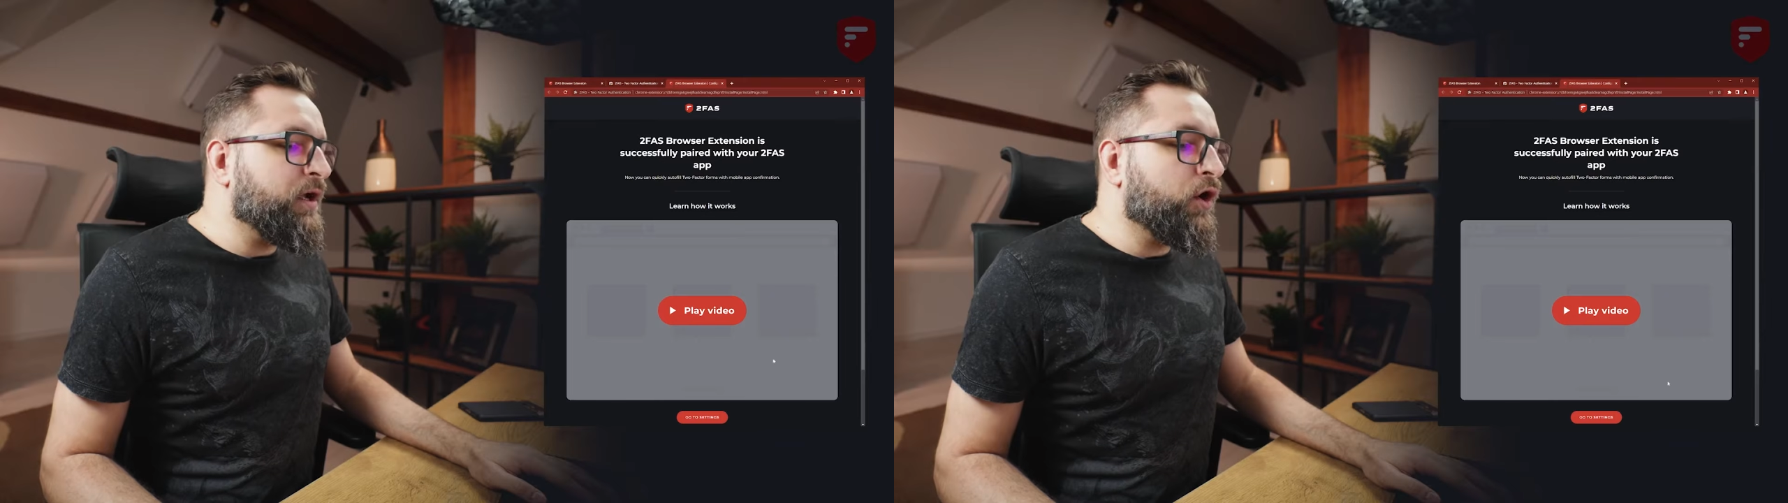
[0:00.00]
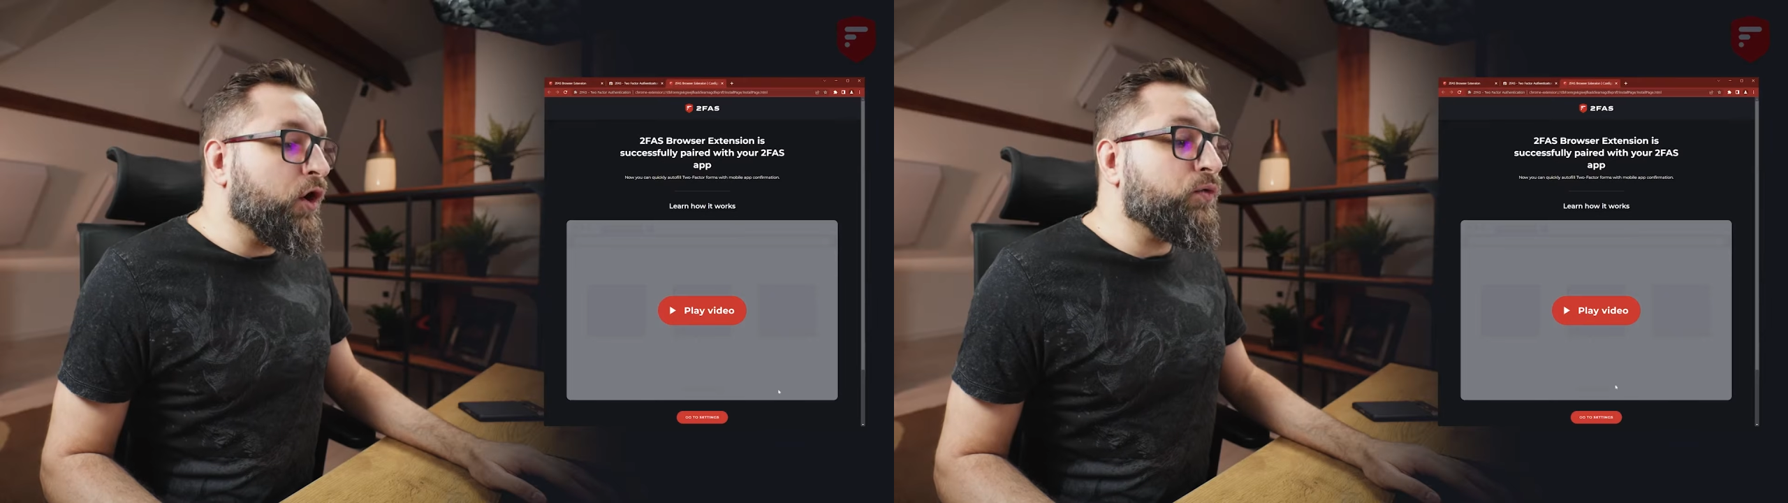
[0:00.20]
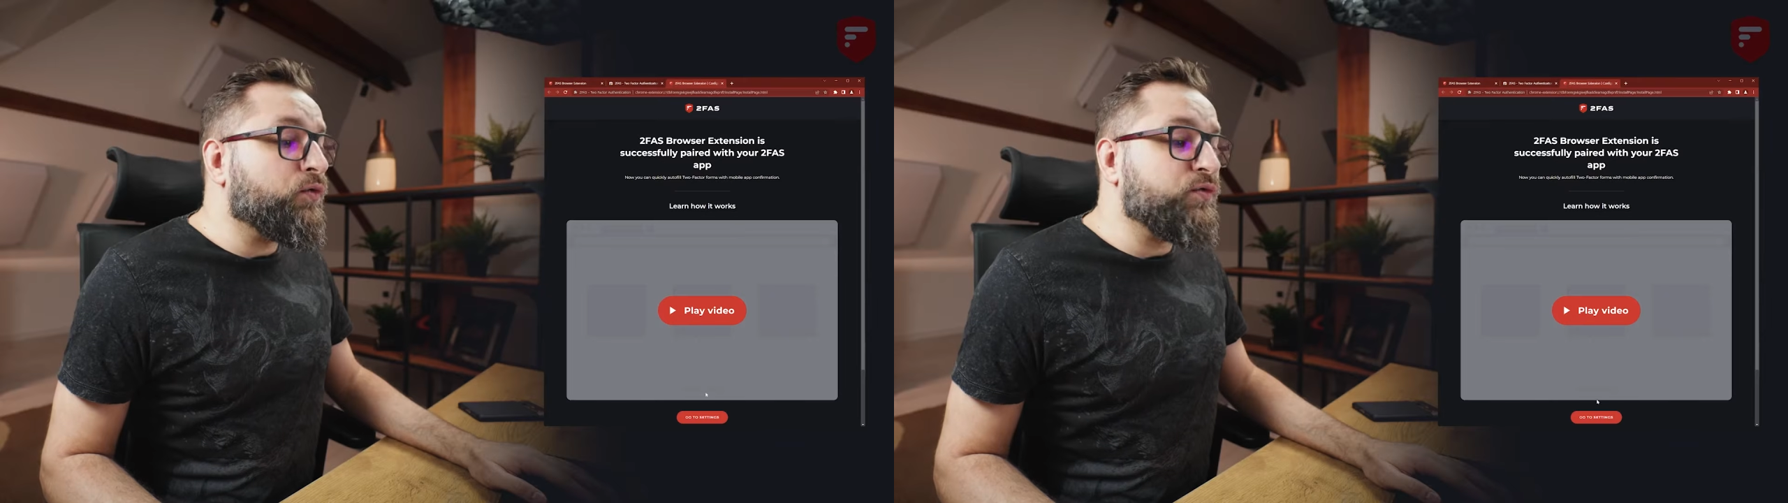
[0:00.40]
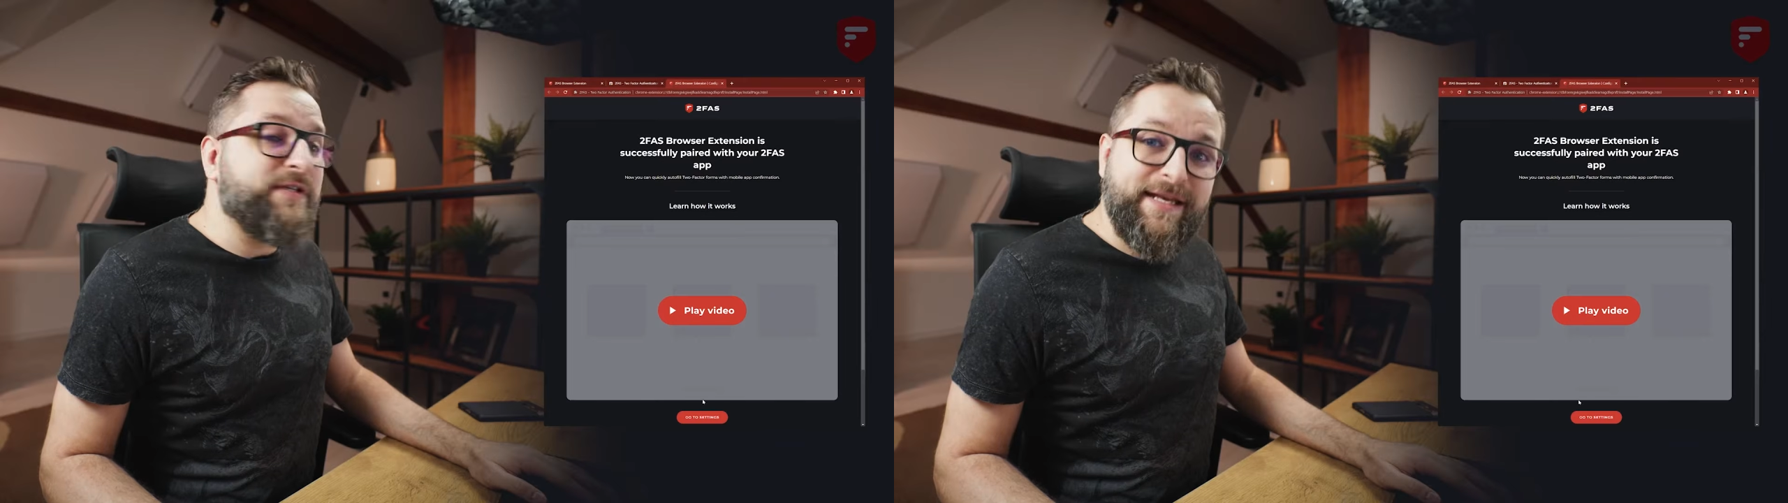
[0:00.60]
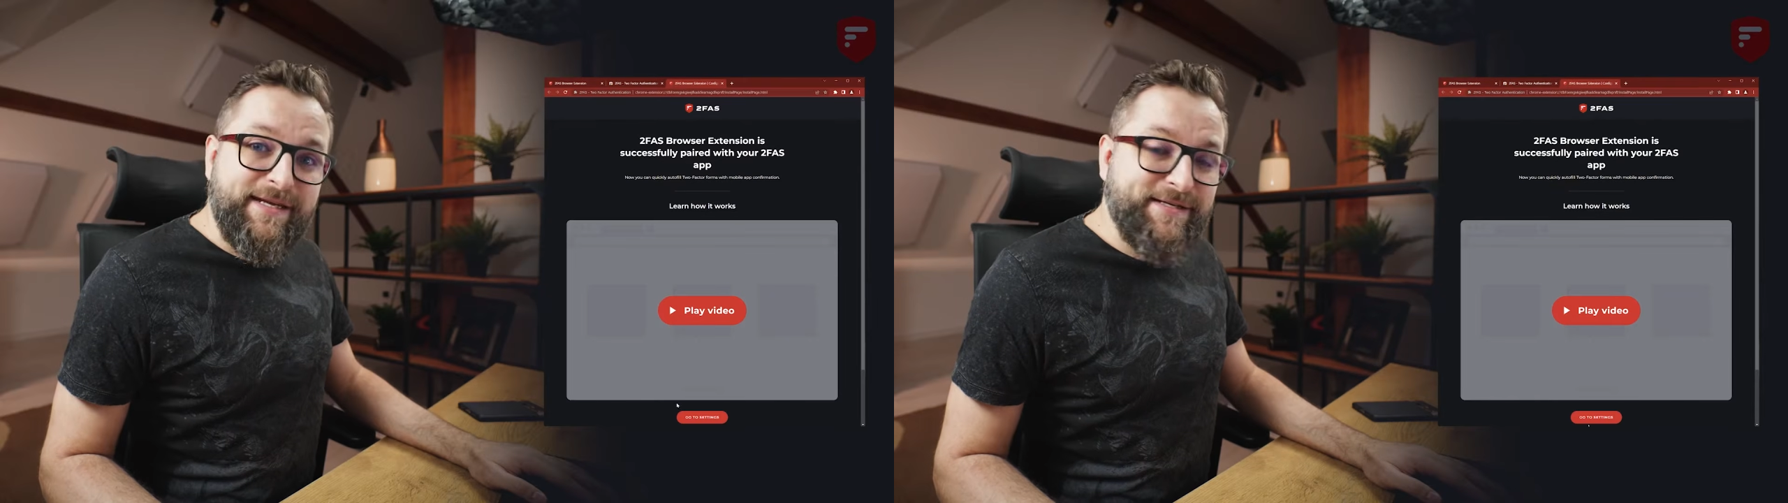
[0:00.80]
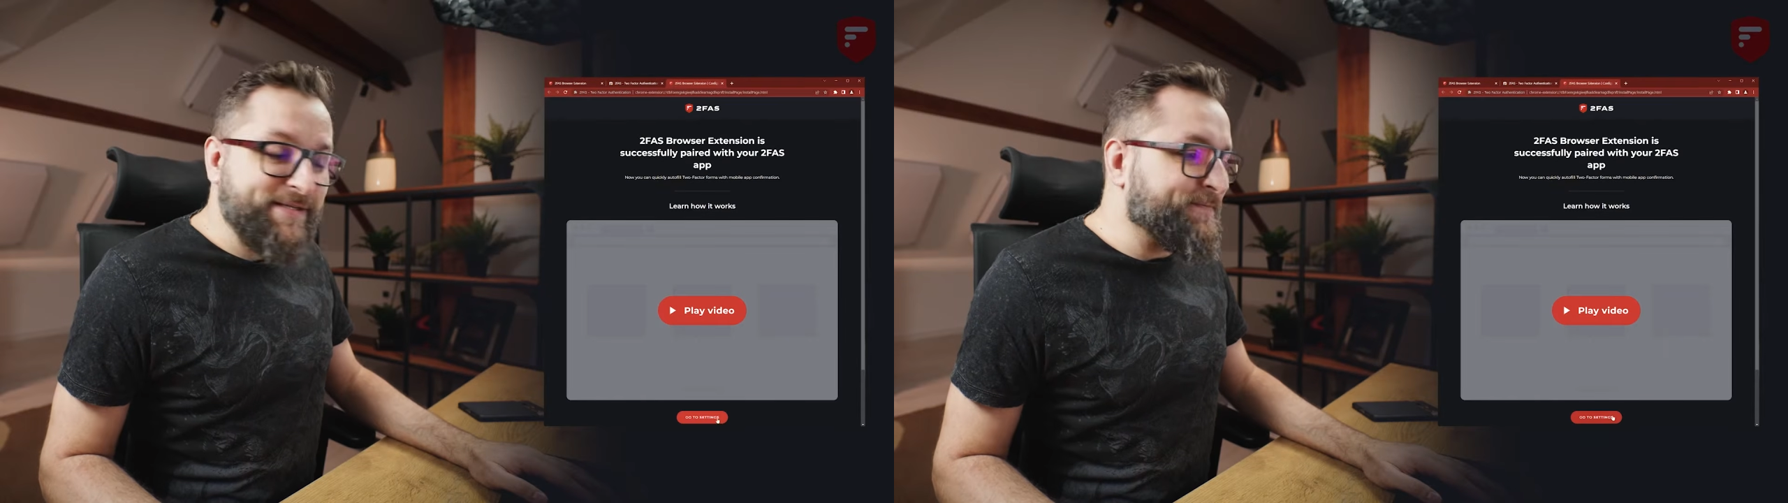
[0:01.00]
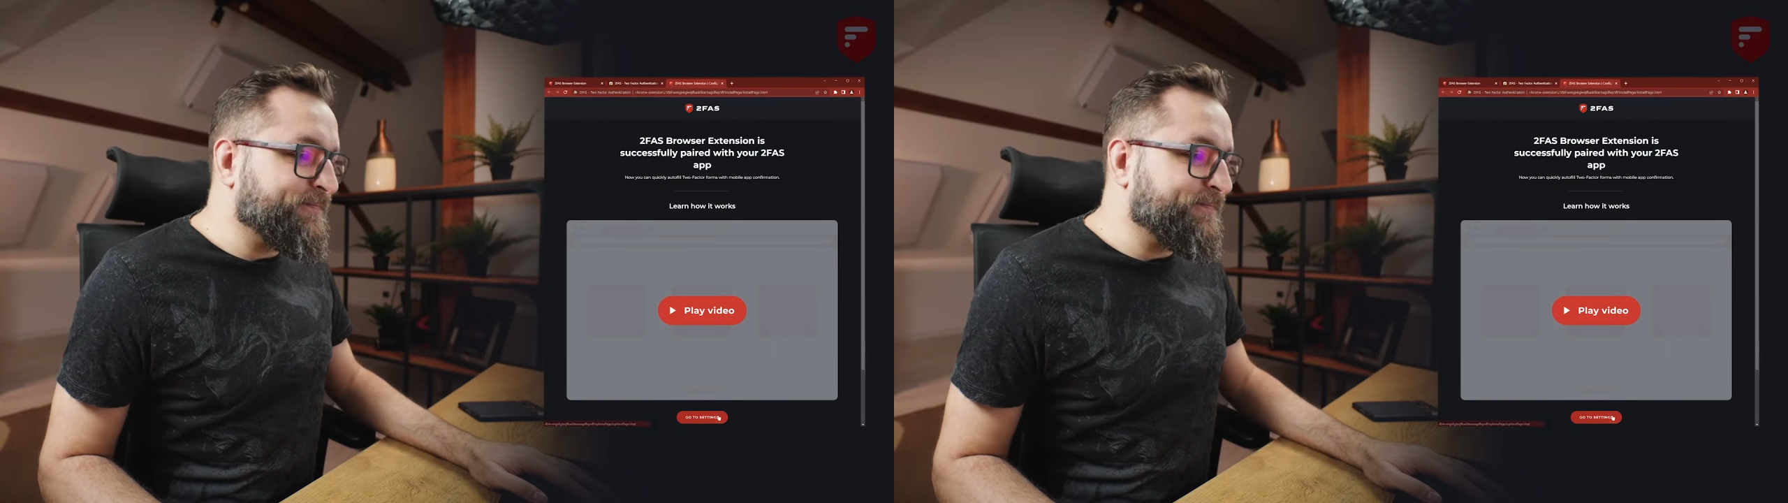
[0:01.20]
Go to Settings.